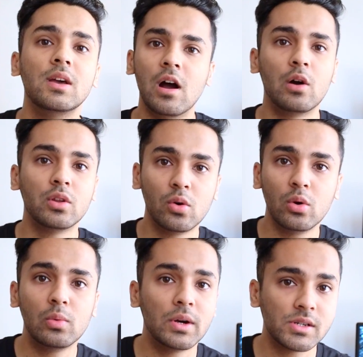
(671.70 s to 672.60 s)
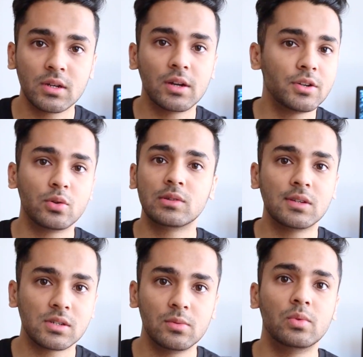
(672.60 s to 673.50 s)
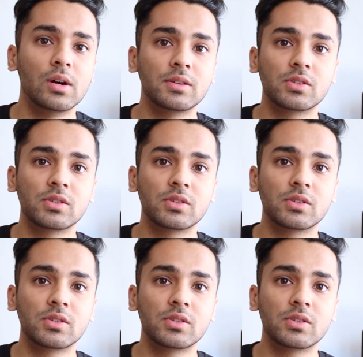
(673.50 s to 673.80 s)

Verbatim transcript: how the whole version control system works,